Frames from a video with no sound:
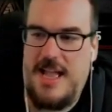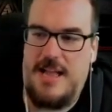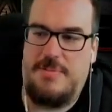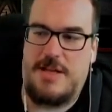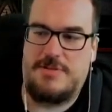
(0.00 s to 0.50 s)

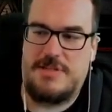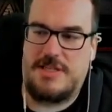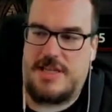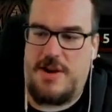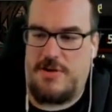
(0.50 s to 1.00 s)
In place, was the
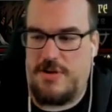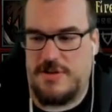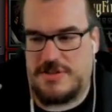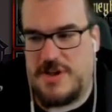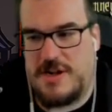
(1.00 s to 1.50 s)

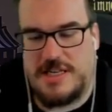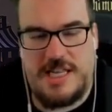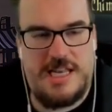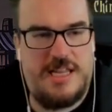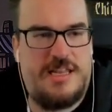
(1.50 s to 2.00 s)
Scarecrow song
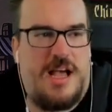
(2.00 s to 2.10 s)
needed?